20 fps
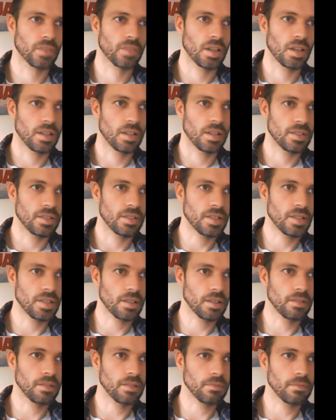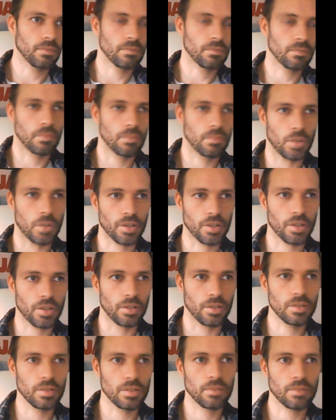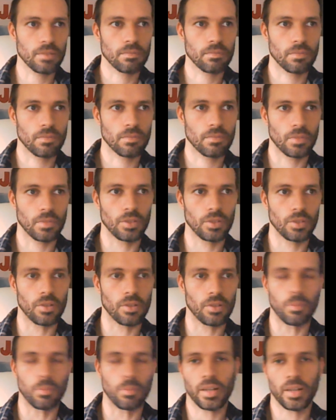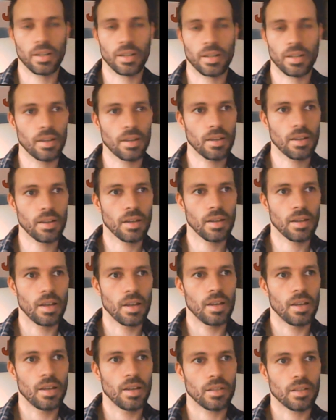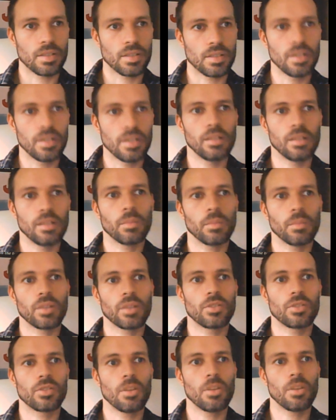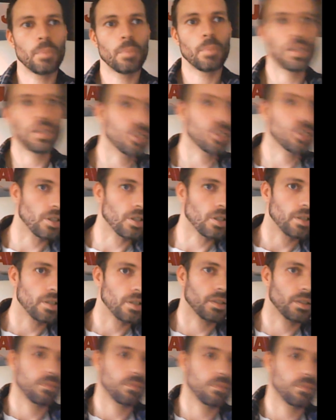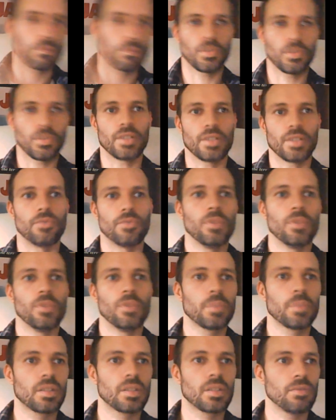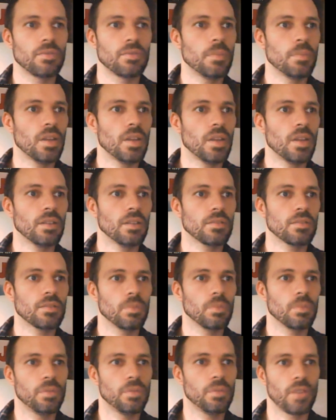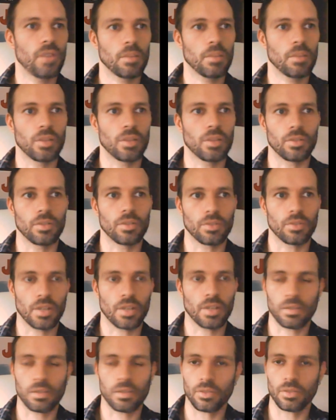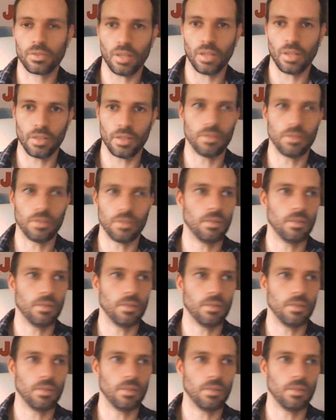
Second, Marcus, another black guy, gets eaten by the jumping shark. His ripped remains will be found by another character later.